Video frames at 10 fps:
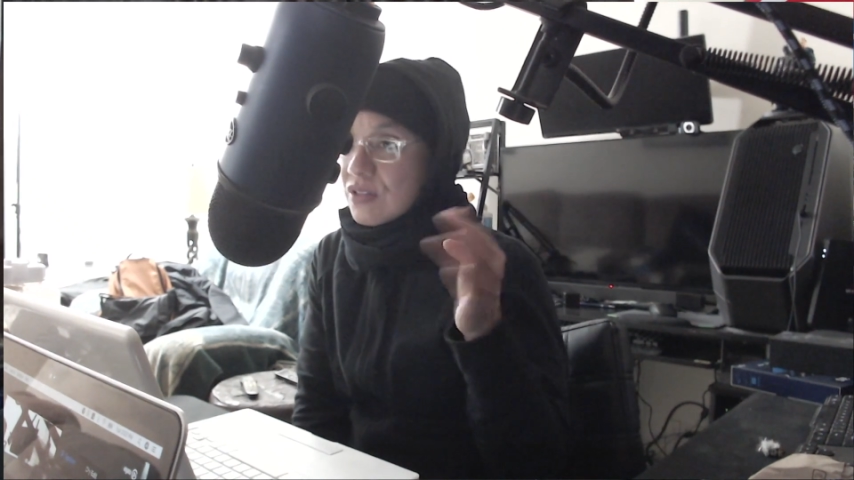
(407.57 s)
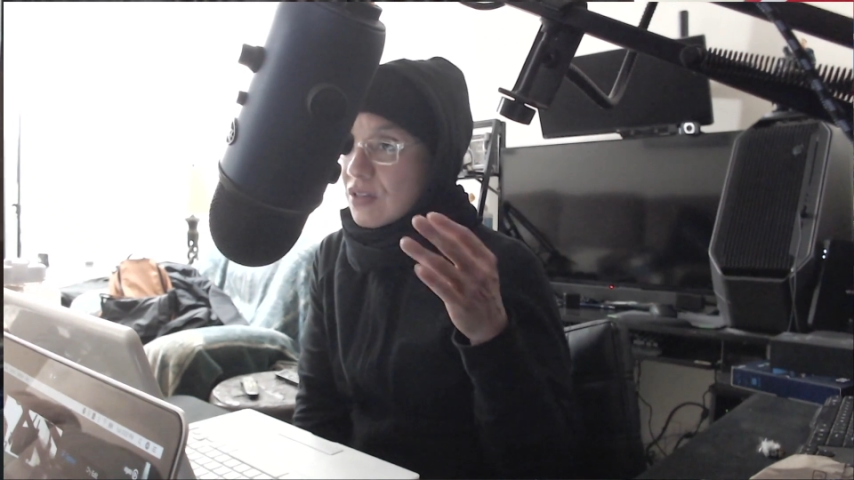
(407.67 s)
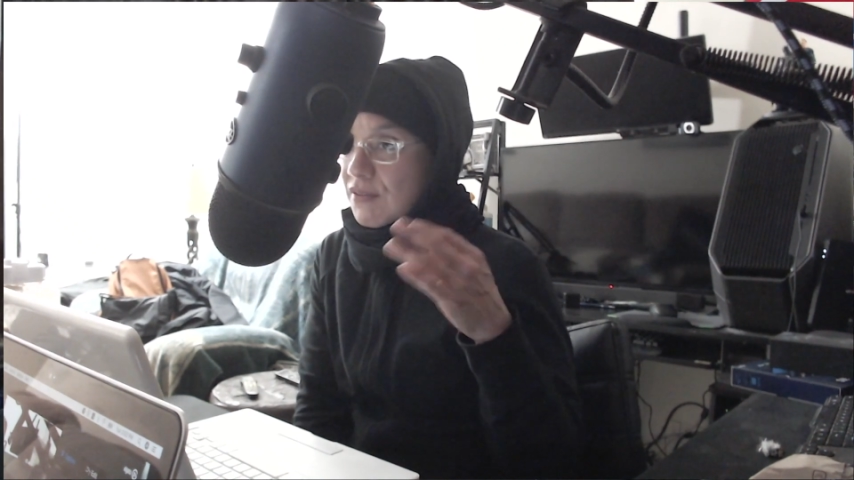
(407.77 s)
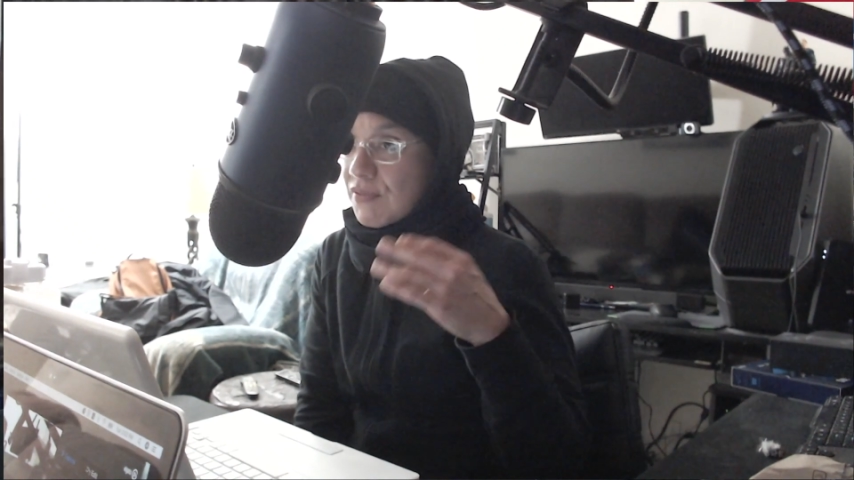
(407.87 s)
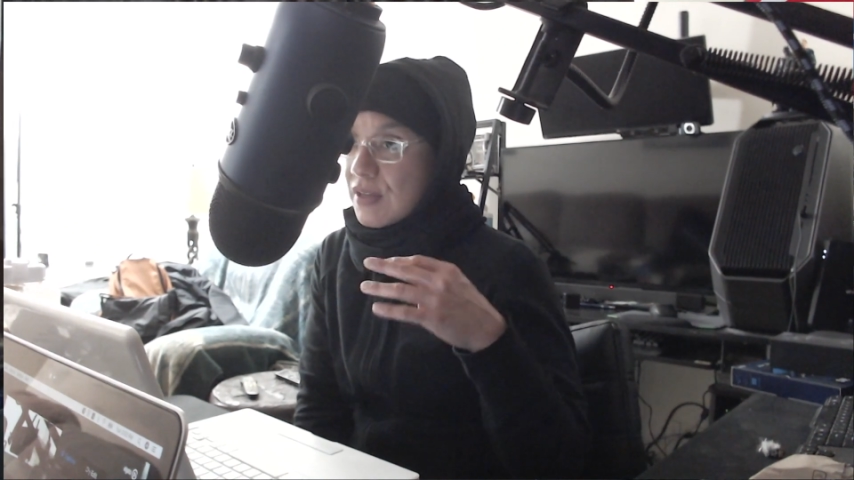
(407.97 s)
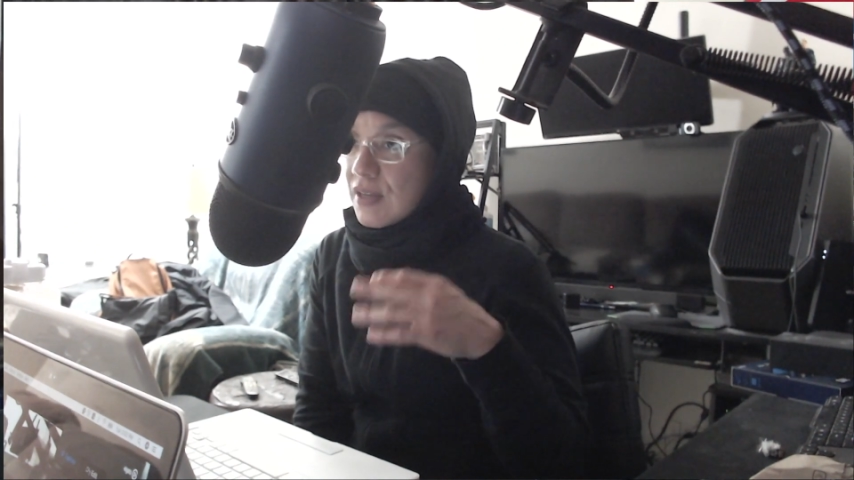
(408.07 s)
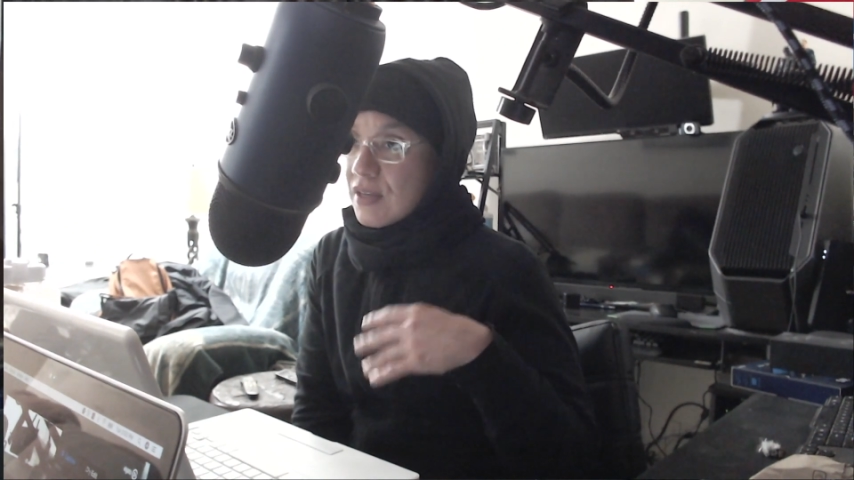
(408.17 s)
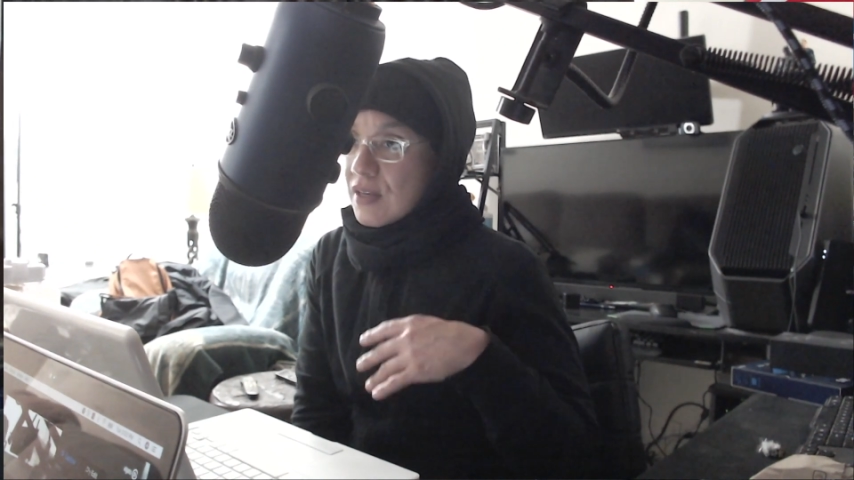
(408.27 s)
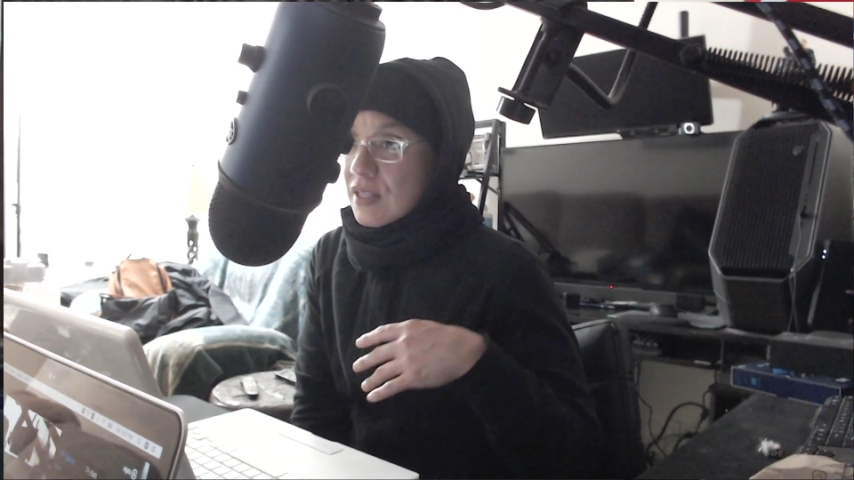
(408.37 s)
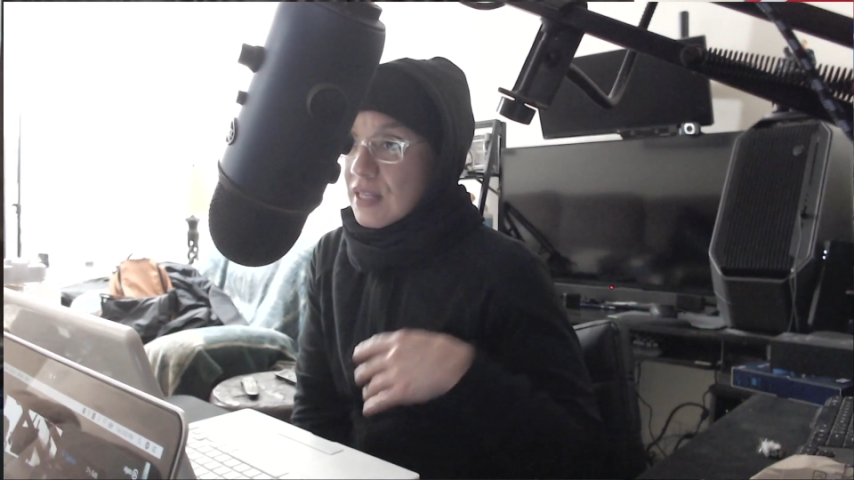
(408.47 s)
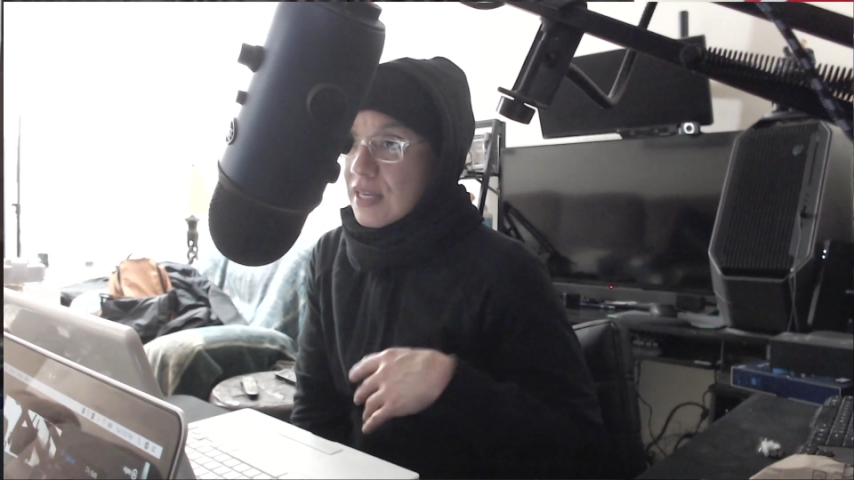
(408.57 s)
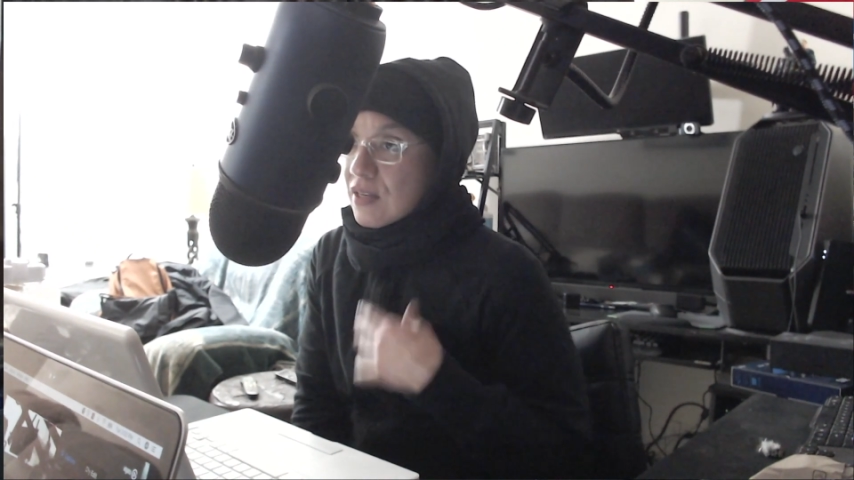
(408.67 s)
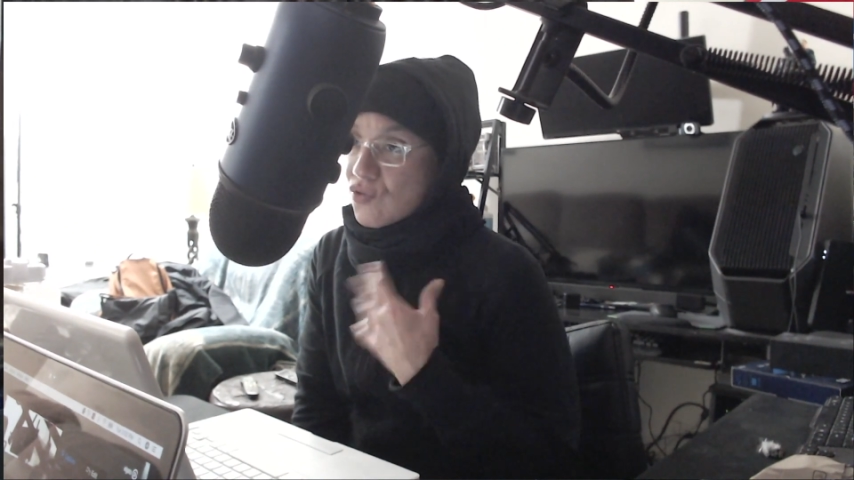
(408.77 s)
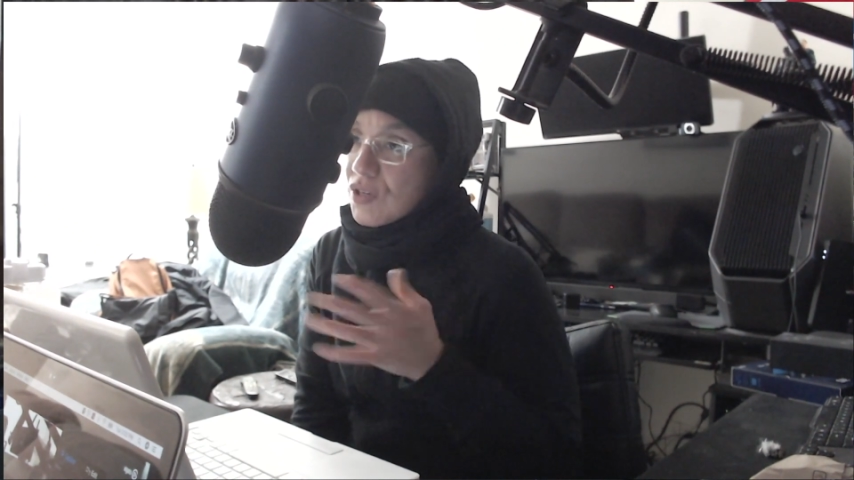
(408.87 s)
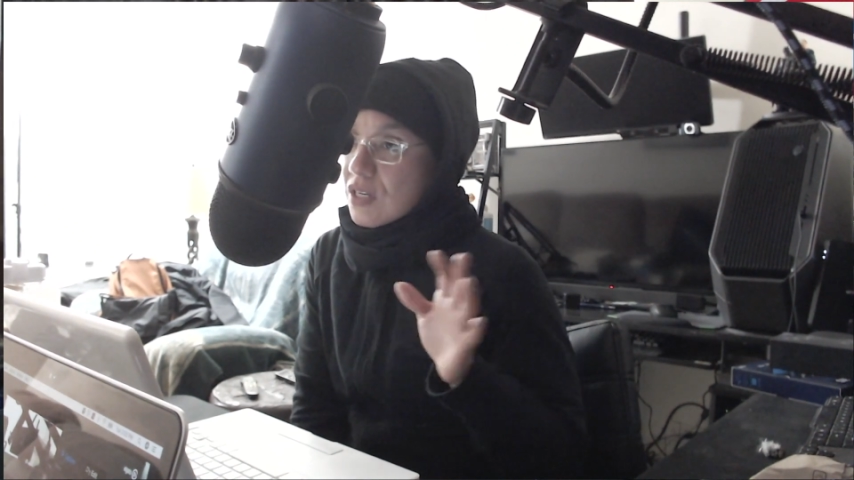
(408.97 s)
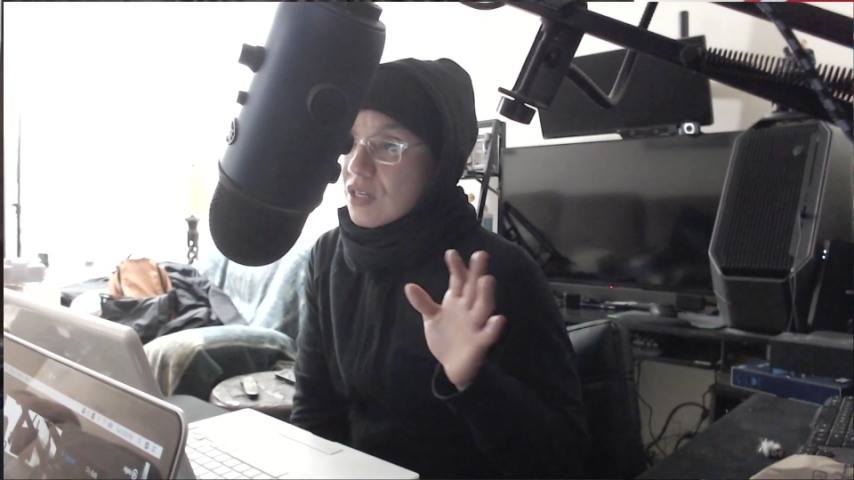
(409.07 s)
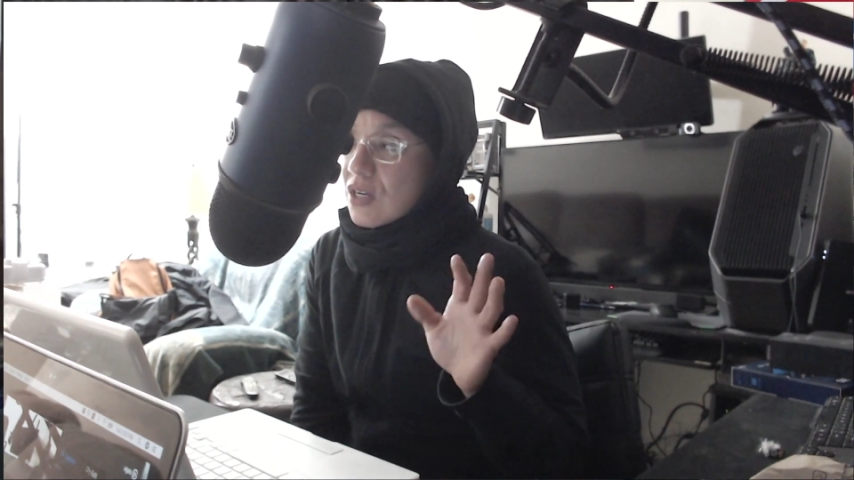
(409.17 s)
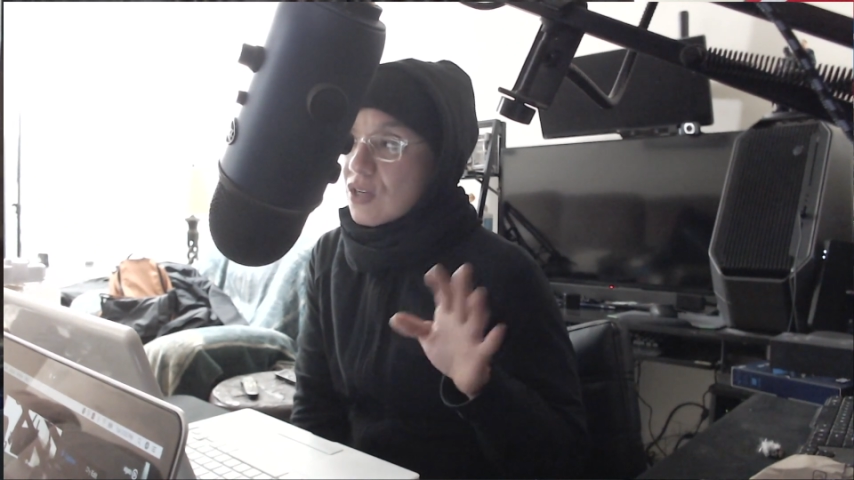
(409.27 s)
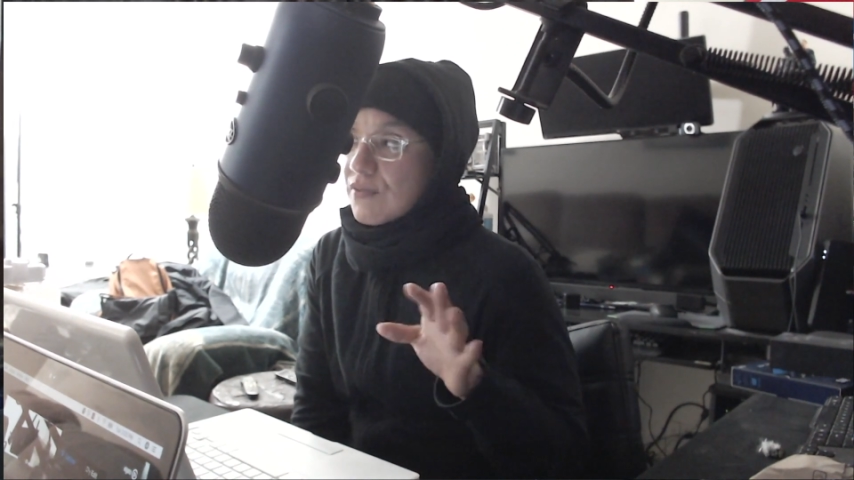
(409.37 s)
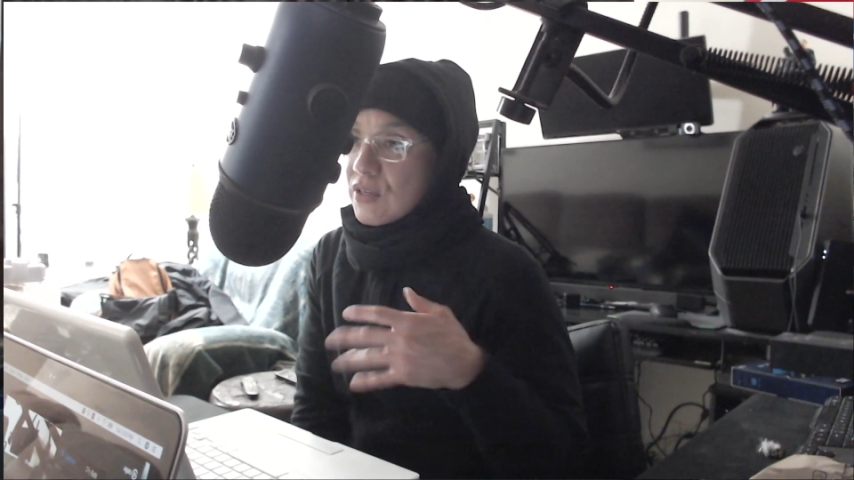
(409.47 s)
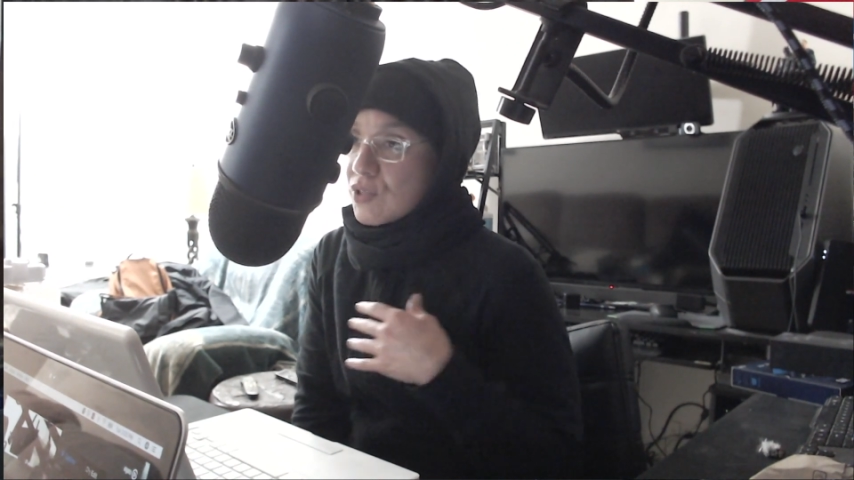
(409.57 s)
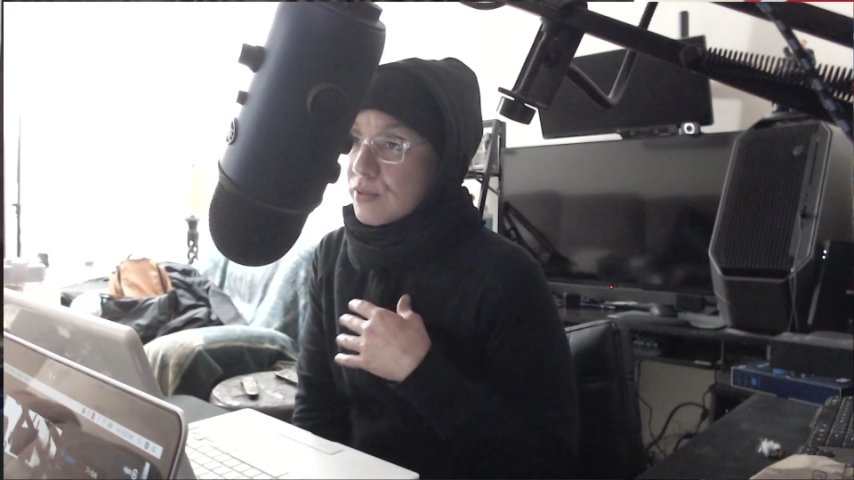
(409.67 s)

Like, drinking your vegetables